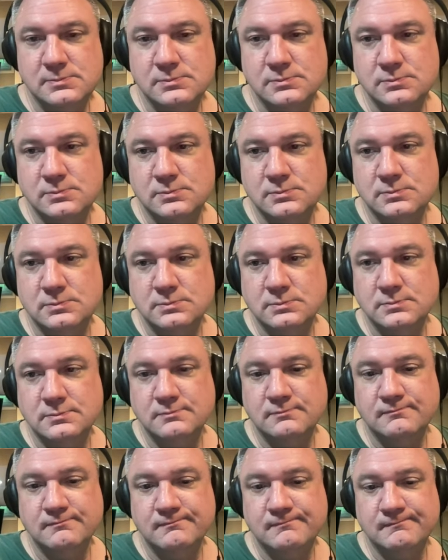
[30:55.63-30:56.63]

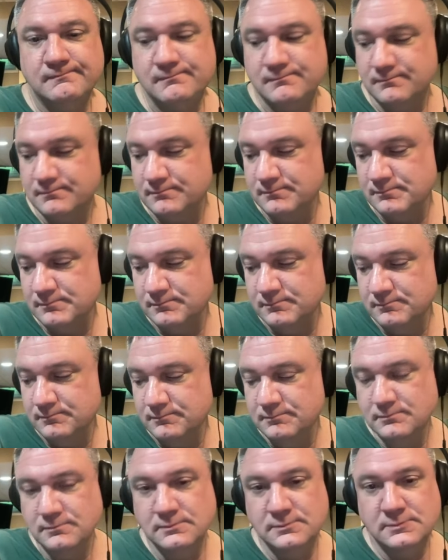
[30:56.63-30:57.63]

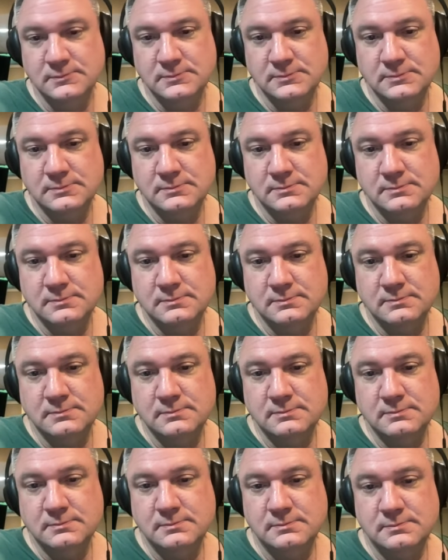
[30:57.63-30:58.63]

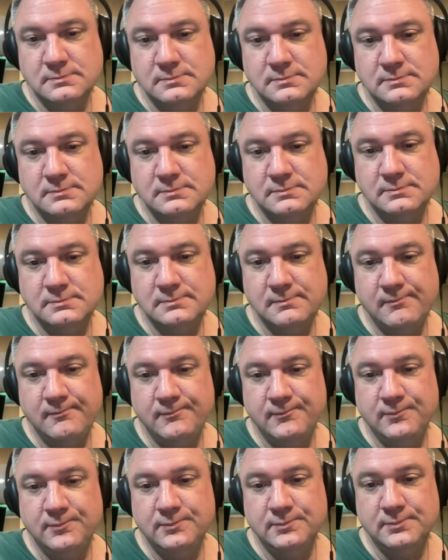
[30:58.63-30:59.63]

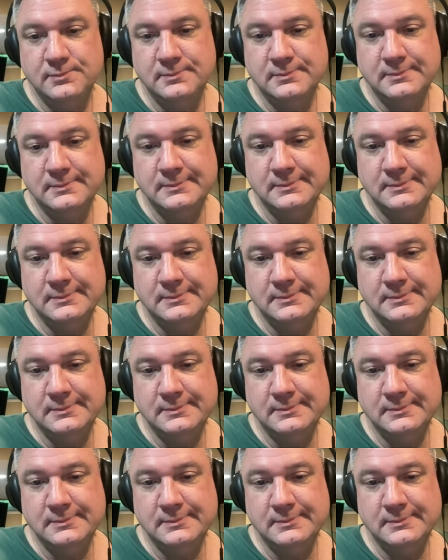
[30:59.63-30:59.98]
This person isn't speaking.